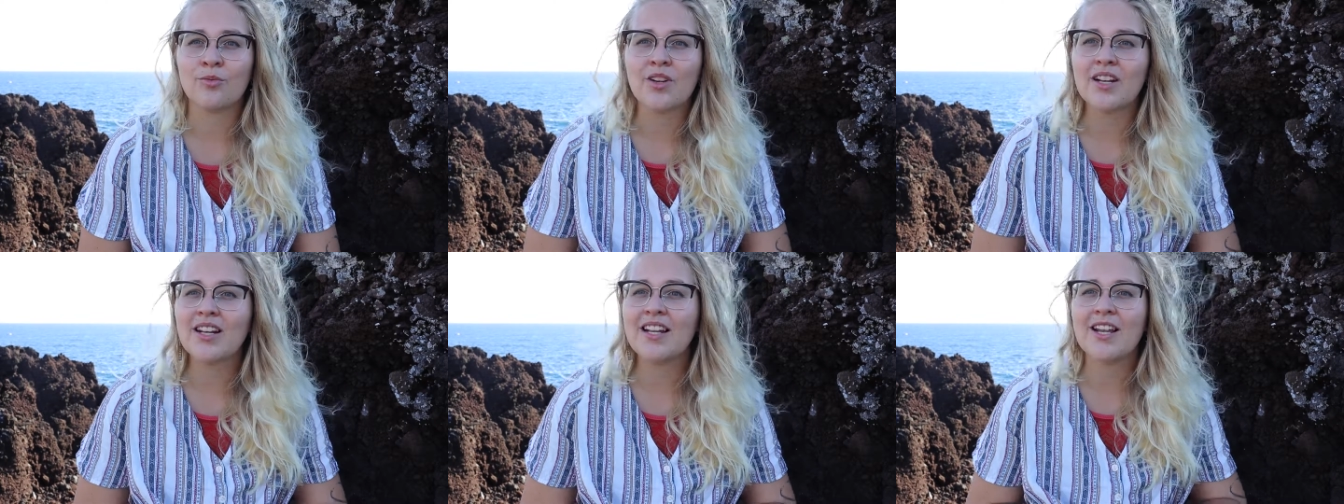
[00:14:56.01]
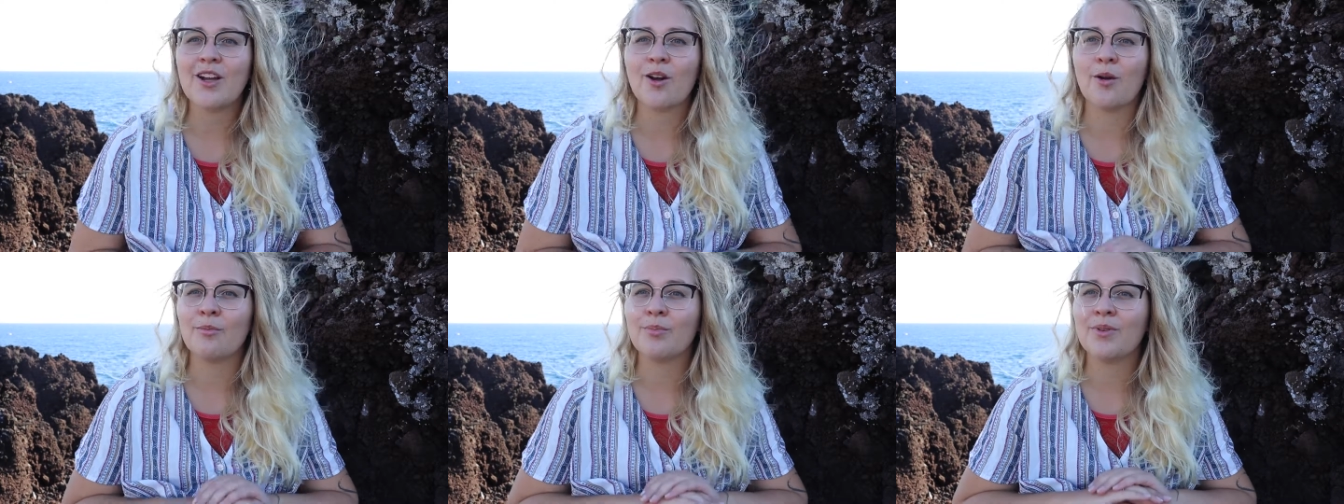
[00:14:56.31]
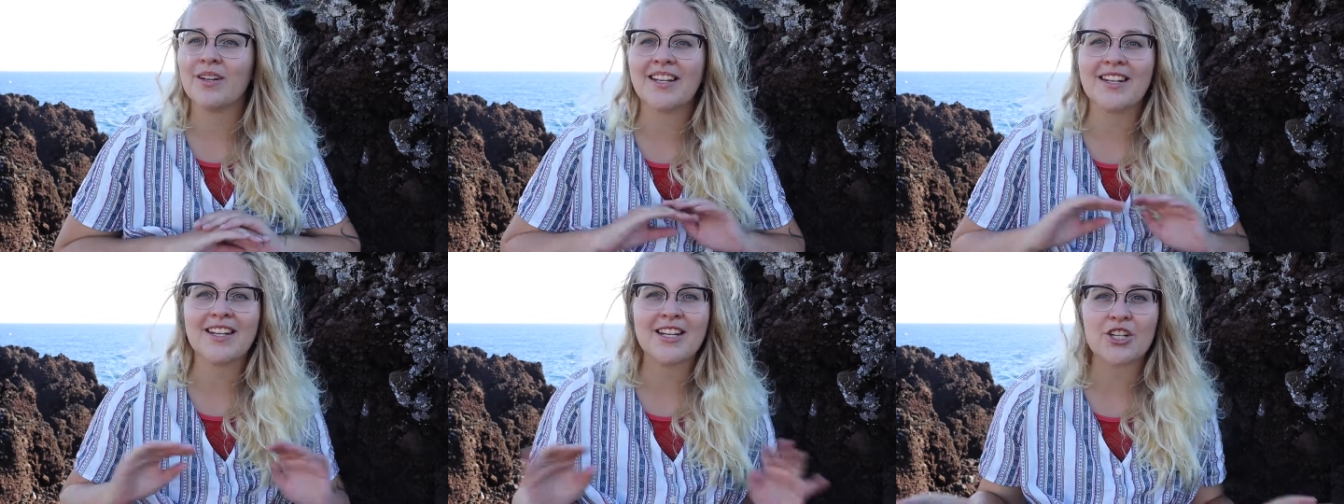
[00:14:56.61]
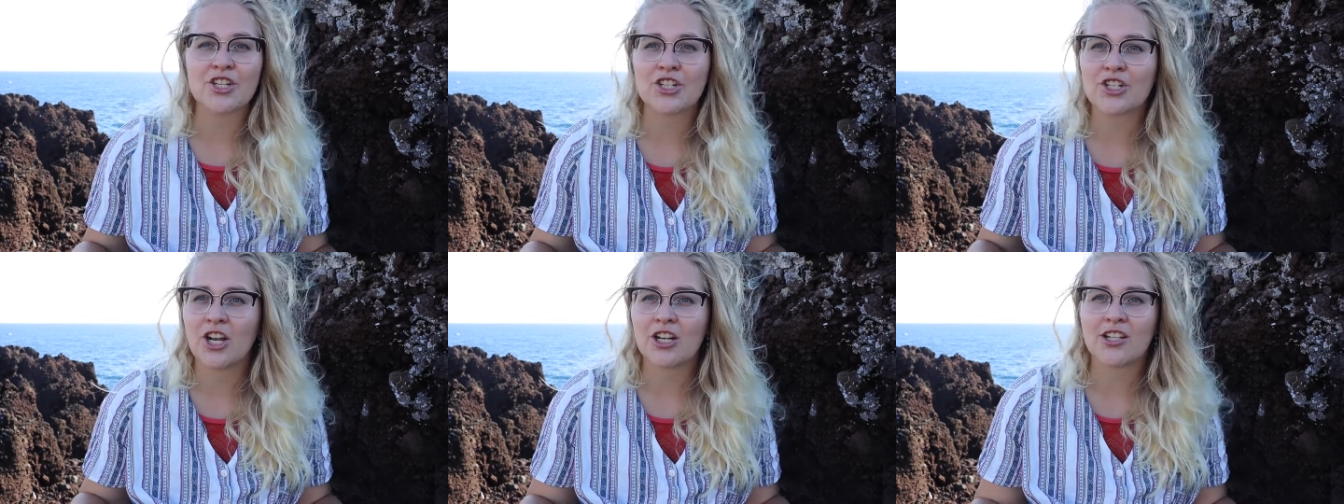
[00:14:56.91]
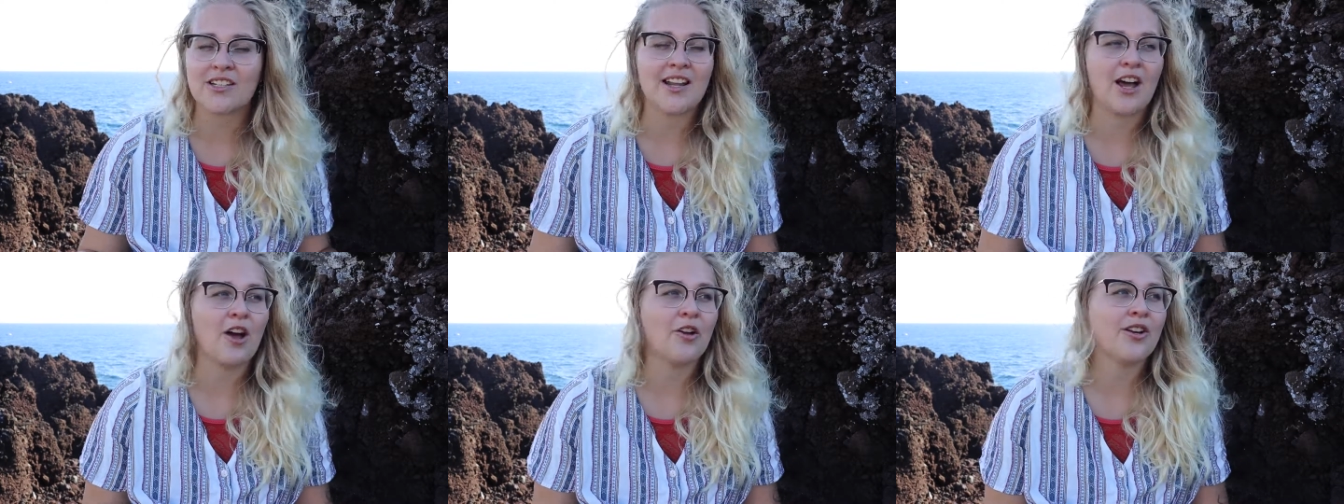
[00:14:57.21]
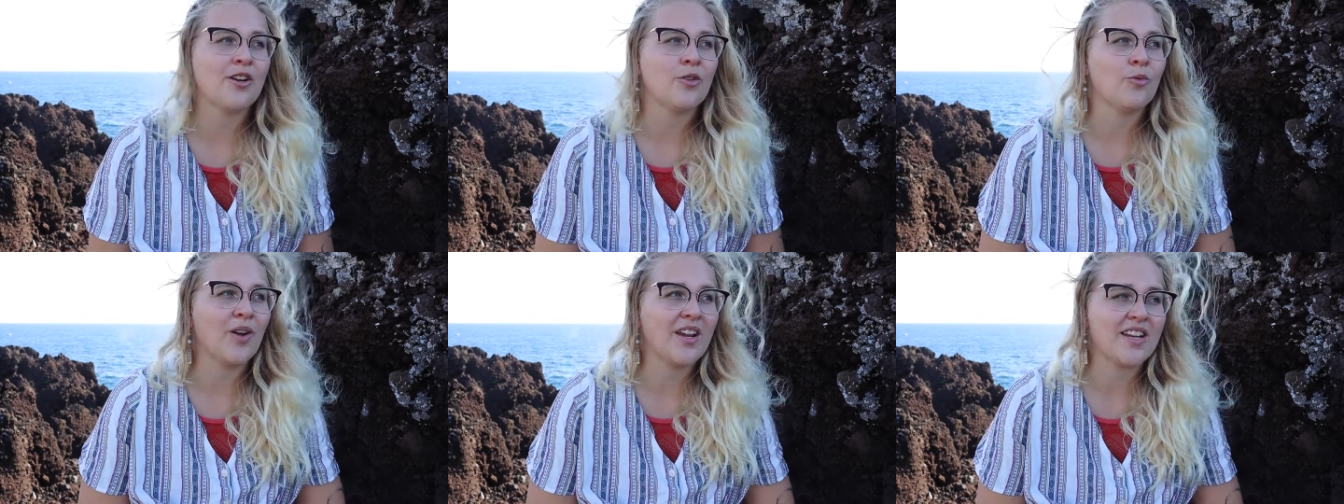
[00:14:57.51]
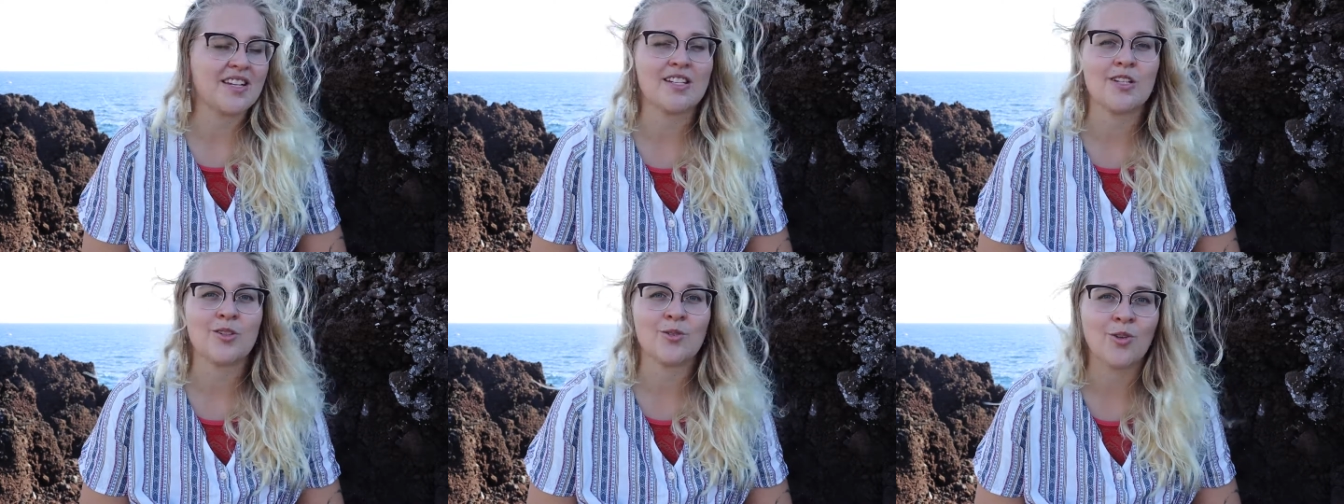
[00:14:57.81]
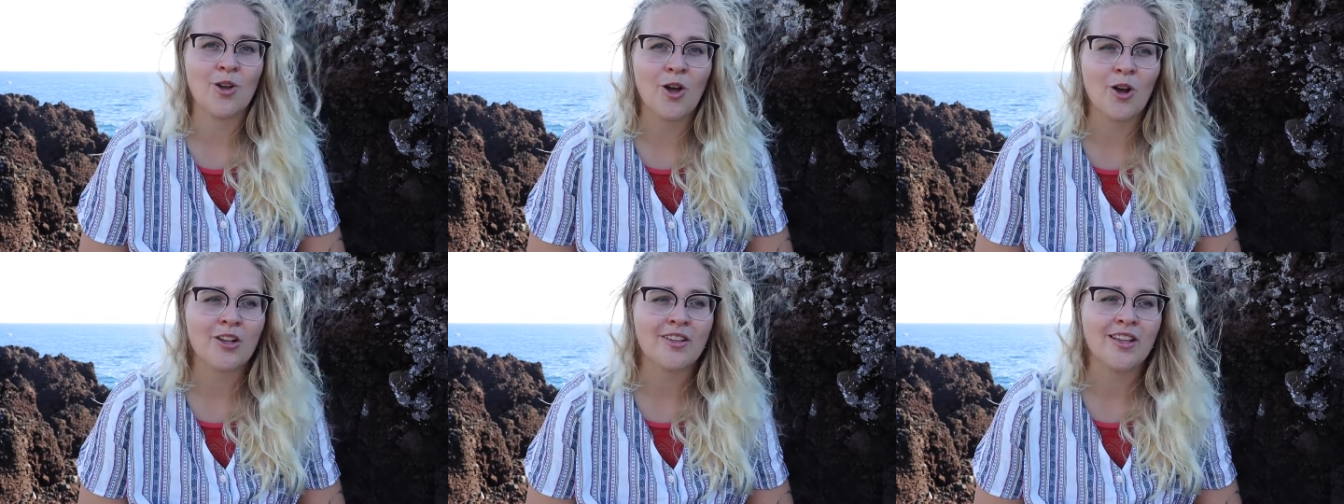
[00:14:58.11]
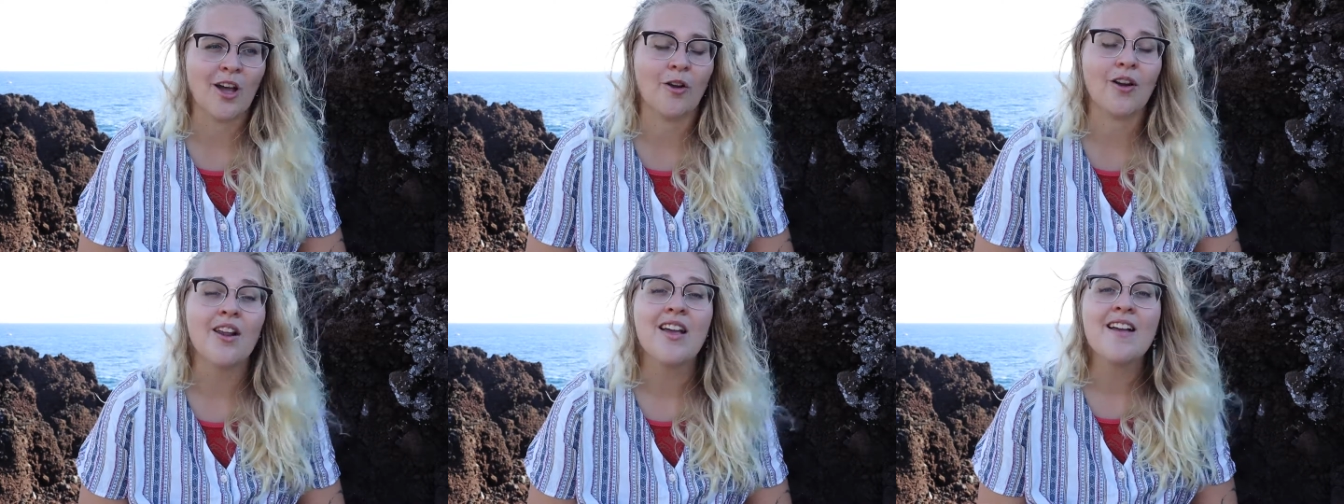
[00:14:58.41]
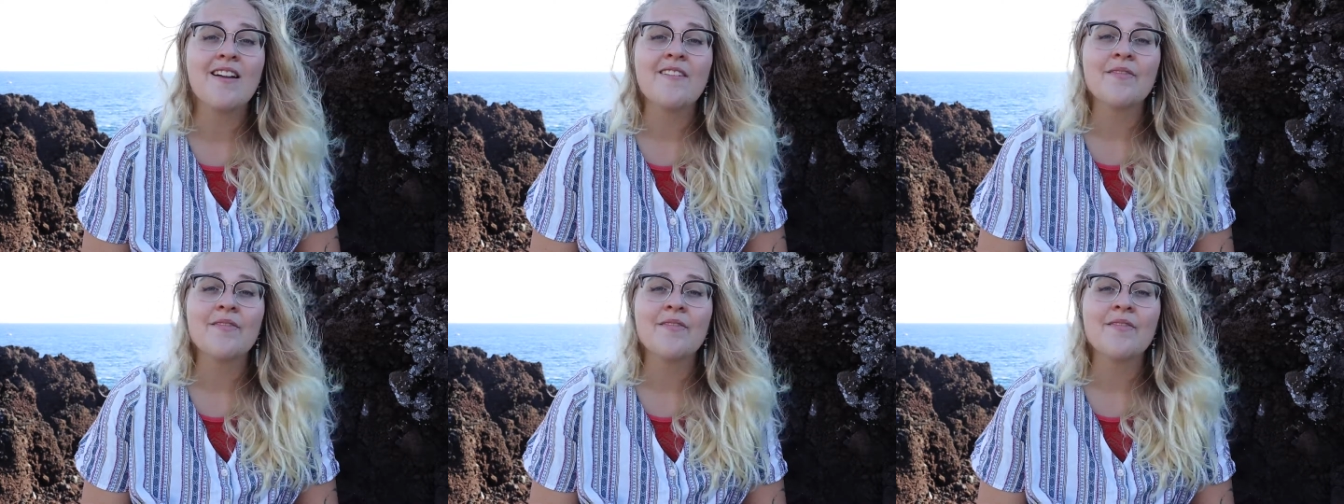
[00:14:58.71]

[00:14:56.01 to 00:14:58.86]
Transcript: really completely shut down and went into lockdown,